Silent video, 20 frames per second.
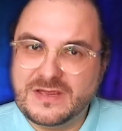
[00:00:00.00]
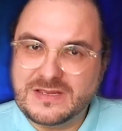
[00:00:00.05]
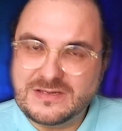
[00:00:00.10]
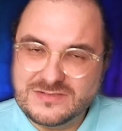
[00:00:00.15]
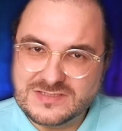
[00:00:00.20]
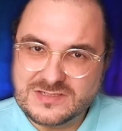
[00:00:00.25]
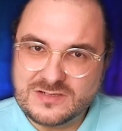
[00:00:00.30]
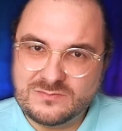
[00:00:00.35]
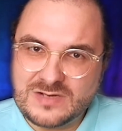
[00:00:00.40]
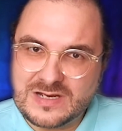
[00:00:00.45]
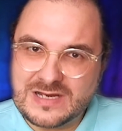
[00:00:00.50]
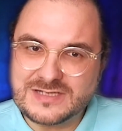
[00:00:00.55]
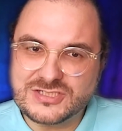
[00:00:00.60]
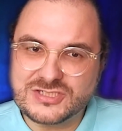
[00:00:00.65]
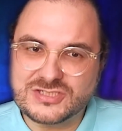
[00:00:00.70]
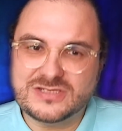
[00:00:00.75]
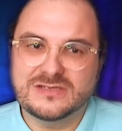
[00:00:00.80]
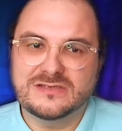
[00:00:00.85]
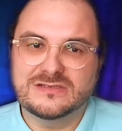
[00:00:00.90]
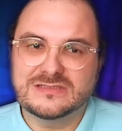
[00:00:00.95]
Thank you so
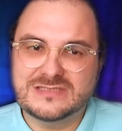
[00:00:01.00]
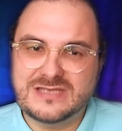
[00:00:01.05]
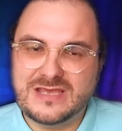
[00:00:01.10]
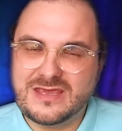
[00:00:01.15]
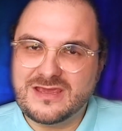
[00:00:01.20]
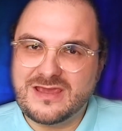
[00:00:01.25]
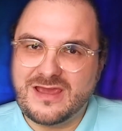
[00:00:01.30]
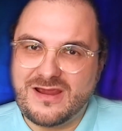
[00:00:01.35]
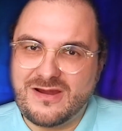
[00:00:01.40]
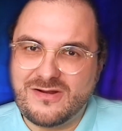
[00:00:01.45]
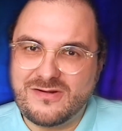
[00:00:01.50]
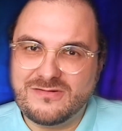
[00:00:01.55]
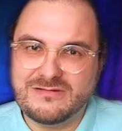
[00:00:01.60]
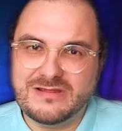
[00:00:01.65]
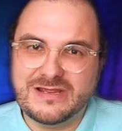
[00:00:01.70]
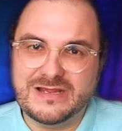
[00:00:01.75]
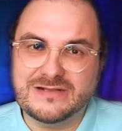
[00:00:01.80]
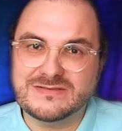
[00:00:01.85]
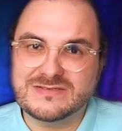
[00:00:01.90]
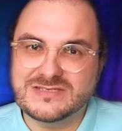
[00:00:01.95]
much. Take care
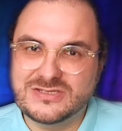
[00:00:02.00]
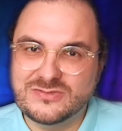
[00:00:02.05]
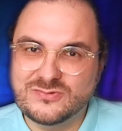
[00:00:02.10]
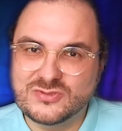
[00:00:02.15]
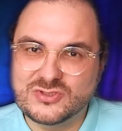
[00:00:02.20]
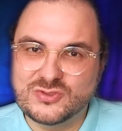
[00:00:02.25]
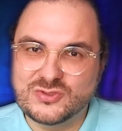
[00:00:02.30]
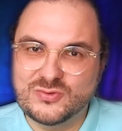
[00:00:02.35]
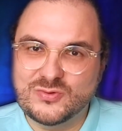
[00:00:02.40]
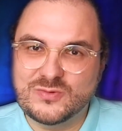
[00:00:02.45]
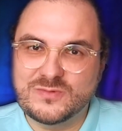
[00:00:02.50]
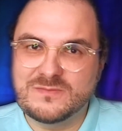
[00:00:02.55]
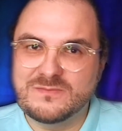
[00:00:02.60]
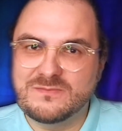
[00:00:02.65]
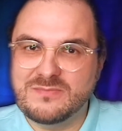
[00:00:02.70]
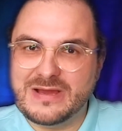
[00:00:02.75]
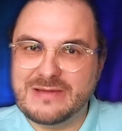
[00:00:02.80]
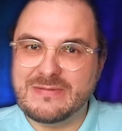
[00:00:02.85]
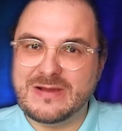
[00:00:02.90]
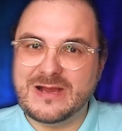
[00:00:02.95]
and see you soon.
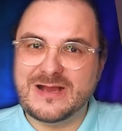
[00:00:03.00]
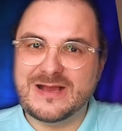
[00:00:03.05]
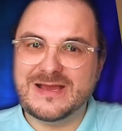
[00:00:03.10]
Bye